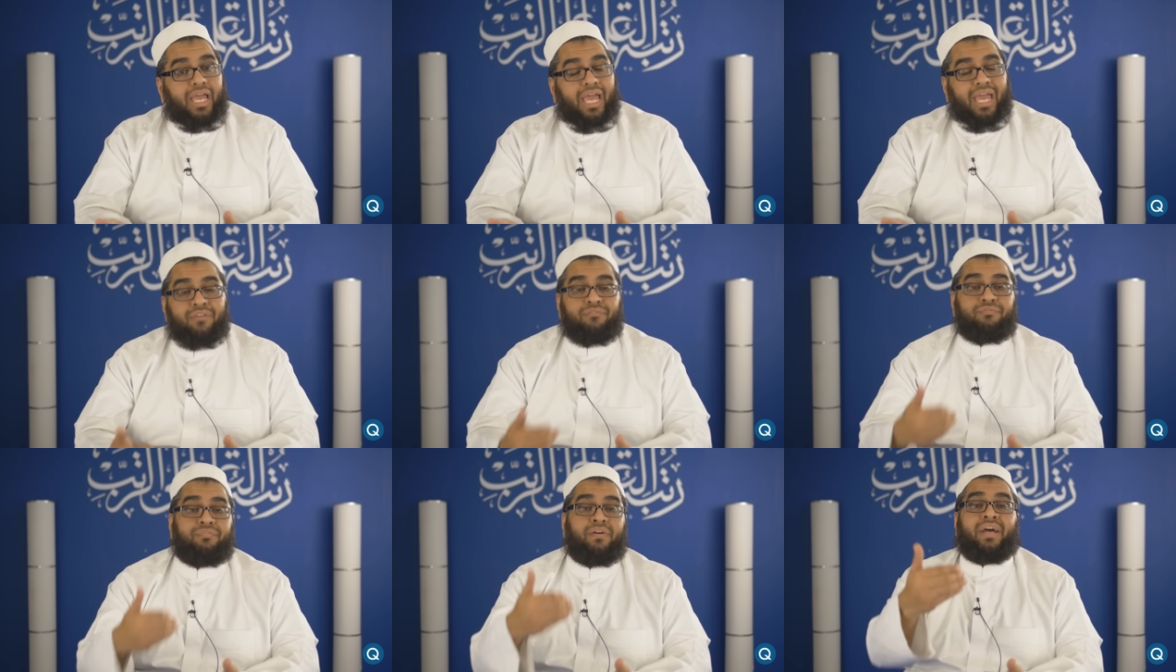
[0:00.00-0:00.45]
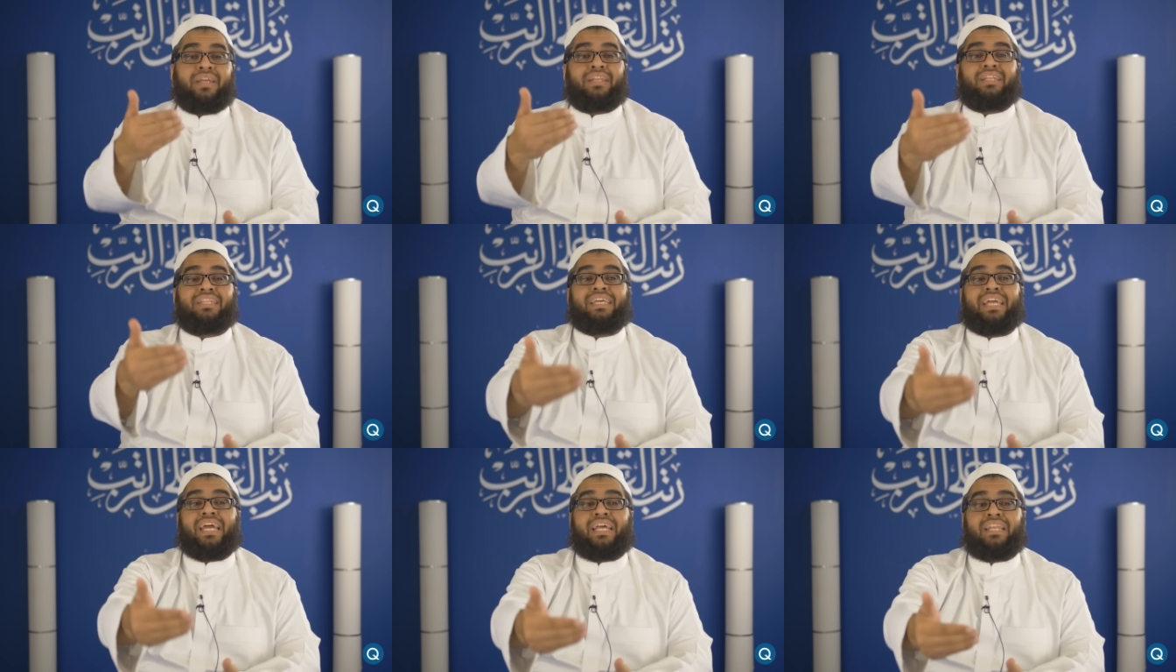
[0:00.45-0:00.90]
And
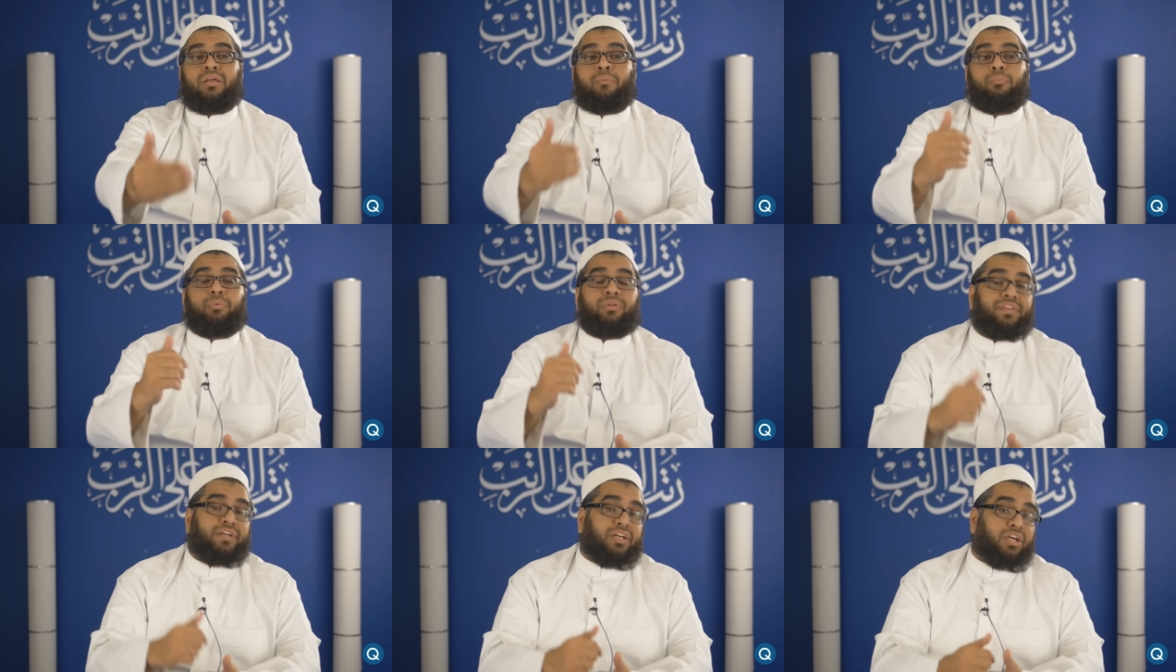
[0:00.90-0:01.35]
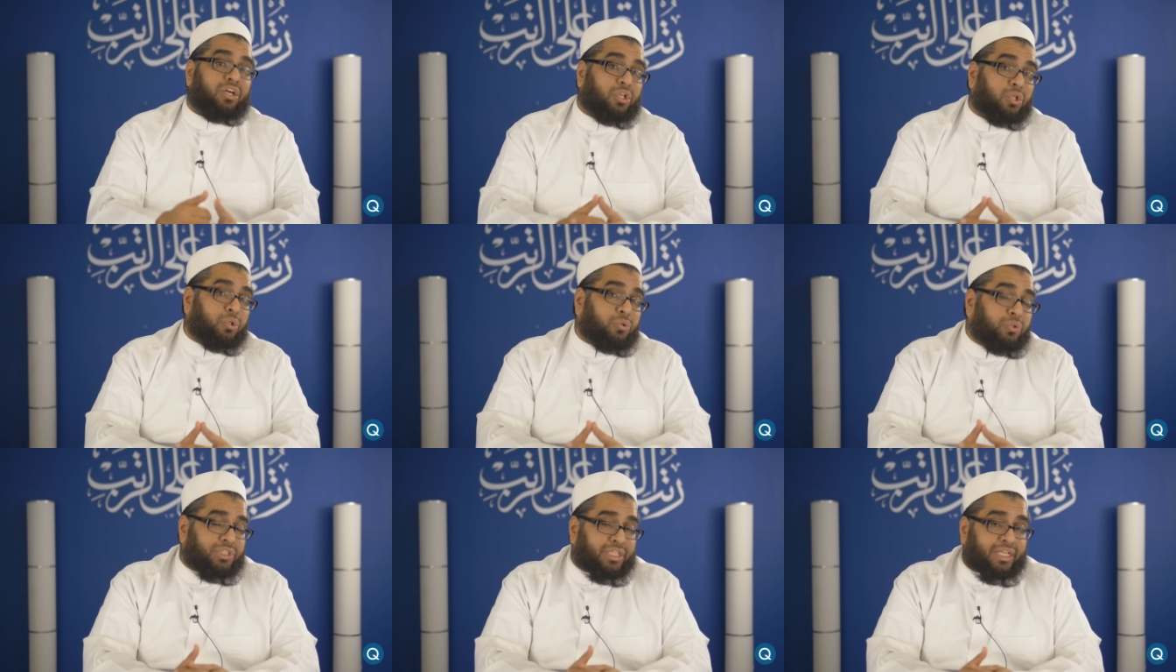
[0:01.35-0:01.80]
finally, end up with a
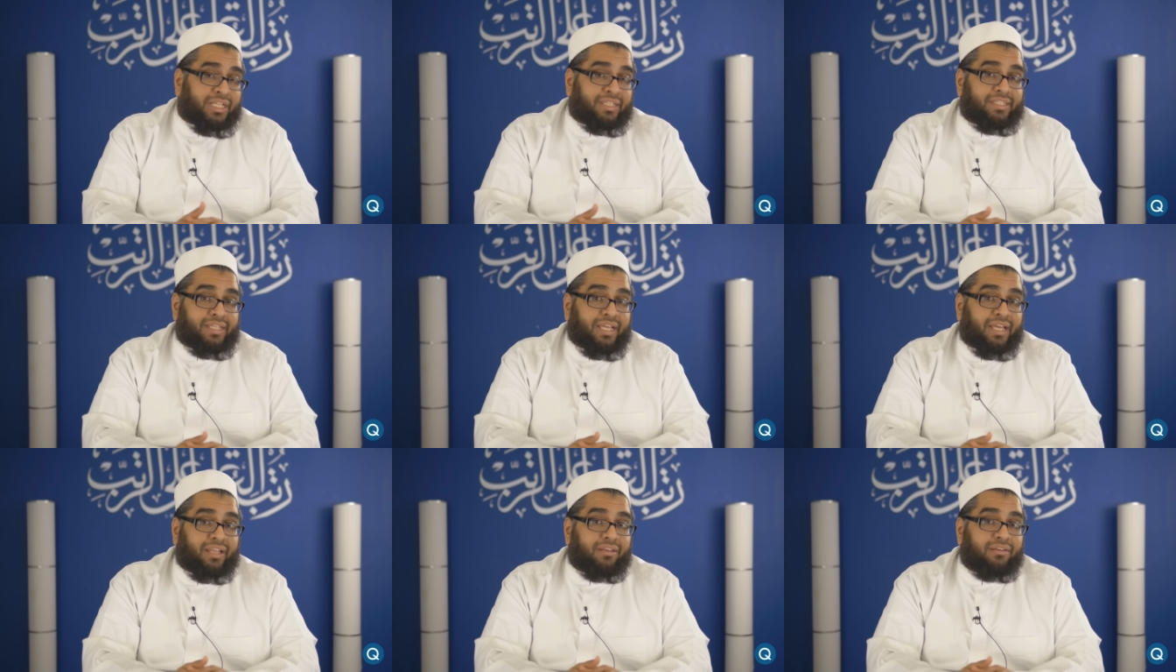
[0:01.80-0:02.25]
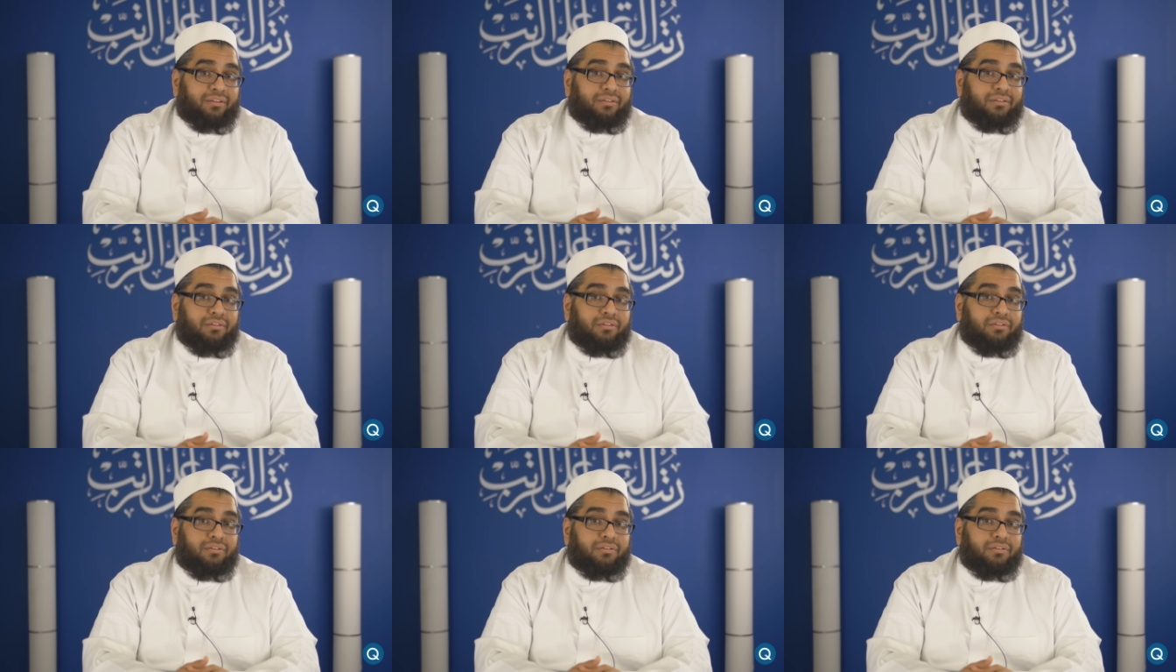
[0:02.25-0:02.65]
conclusion at the end.